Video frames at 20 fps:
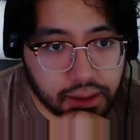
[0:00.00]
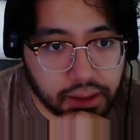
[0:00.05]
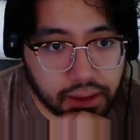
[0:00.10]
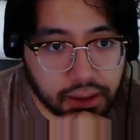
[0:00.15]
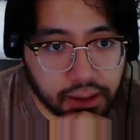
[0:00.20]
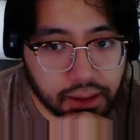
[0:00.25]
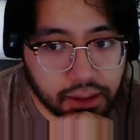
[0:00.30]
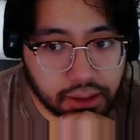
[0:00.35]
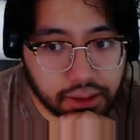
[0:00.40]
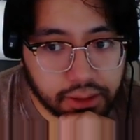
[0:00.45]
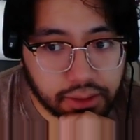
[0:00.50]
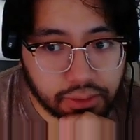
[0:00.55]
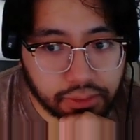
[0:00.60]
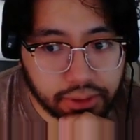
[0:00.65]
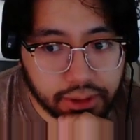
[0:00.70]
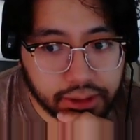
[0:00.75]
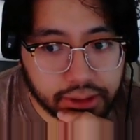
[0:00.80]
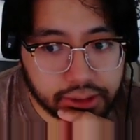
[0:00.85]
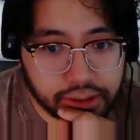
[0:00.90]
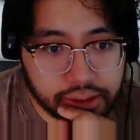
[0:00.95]

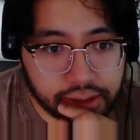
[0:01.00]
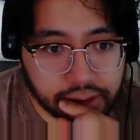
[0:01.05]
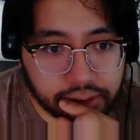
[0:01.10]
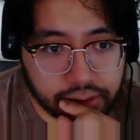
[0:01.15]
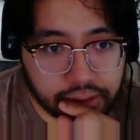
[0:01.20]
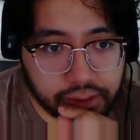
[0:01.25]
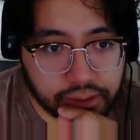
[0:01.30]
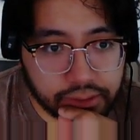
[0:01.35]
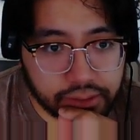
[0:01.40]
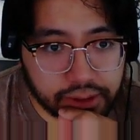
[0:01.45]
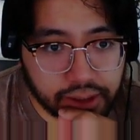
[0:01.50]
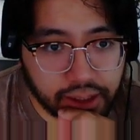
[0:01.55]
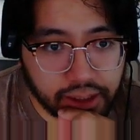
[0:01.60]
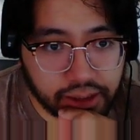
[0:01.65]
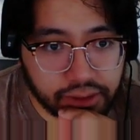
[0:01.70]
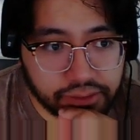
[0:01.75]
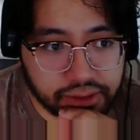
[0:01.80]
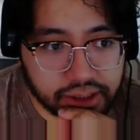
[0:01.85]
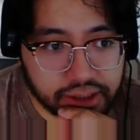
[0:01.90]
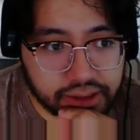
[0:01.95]
Going to 0. Dang,
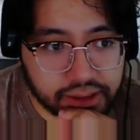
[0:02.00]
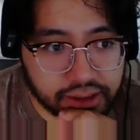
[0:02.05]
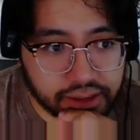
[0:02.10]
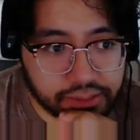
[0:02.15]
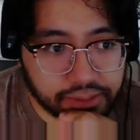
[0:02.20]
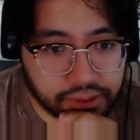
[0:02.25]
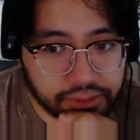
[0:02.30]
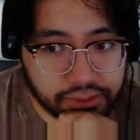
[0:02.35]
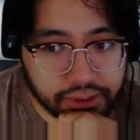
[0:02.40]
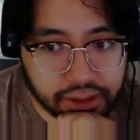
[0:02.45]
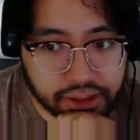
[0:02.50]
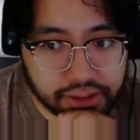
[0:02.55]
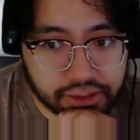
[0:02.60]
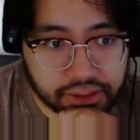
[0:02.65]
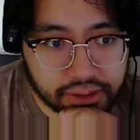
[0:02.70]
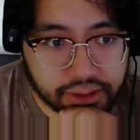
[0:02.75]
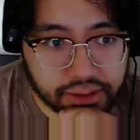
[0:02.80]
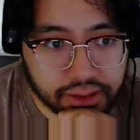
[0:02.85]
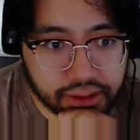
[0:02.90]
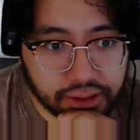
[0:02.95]
he was at 6 memory. That's
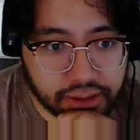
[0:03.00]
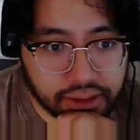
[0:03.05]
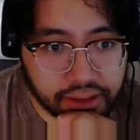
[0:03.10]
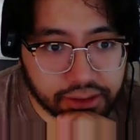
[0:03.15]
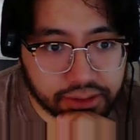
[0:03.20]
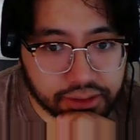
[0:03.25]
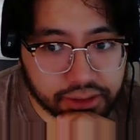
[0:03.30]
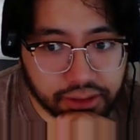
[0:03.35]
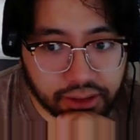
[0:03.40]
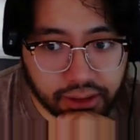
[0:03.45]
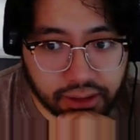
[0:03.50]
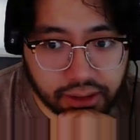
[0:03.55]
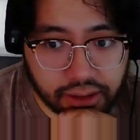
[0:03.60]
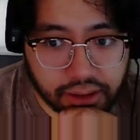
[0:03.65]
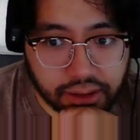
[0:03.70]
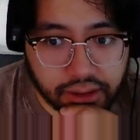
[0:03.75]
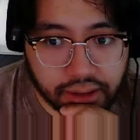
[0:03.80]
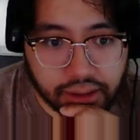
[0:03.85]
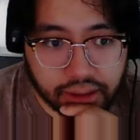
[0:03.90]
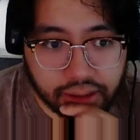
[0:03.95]
insane, actually.
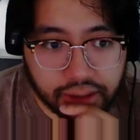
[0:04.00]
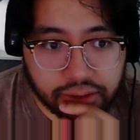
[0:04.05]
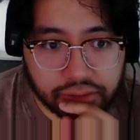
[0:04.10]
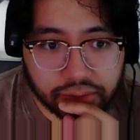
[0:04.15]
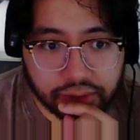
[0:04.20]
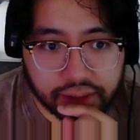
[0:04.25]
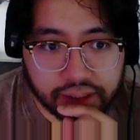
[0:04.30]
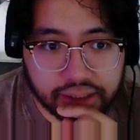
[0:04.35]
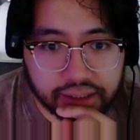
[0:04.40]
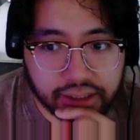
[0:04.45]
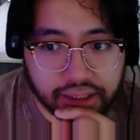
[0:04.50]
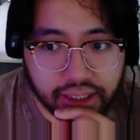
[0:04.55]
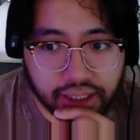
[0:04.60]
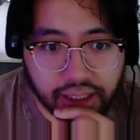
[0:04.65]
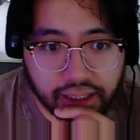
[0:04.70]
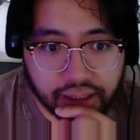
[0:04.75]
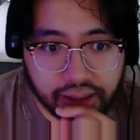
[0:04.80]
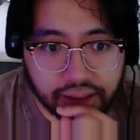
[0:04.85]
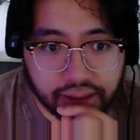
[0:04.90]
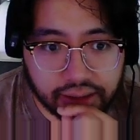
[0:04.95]
He swings
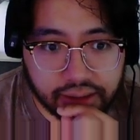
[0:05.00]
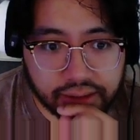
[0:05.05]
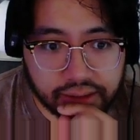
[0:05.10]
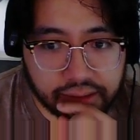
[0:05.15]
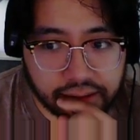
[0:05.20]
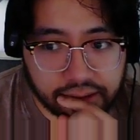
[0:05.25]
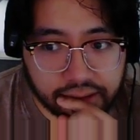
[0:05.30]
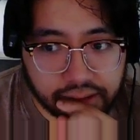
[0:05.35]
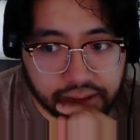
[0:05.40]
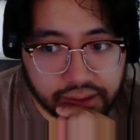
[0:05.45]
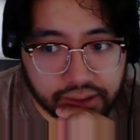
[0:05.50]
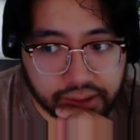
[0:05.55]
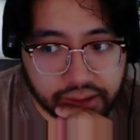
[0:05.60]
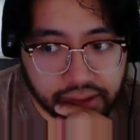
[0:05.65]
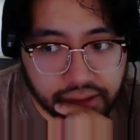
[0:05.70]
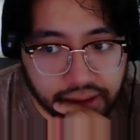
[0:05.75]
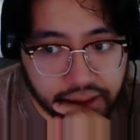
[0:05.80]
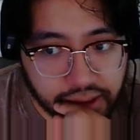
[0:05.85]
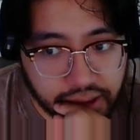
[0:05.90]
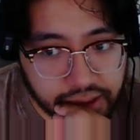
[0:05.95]
again.
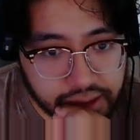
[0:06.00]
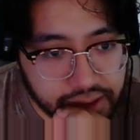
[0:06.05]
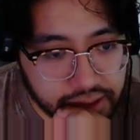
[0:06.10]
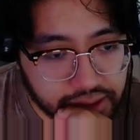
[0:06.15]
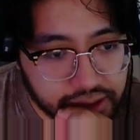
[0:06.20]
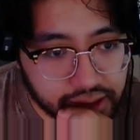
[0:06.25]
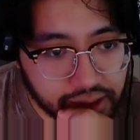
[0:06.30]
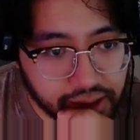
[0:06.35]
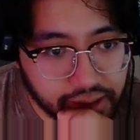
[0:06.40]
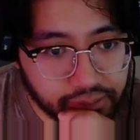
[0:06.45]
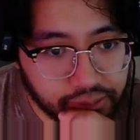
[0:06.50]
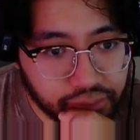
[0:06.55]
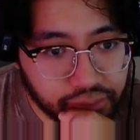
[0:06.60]
Hits a Jade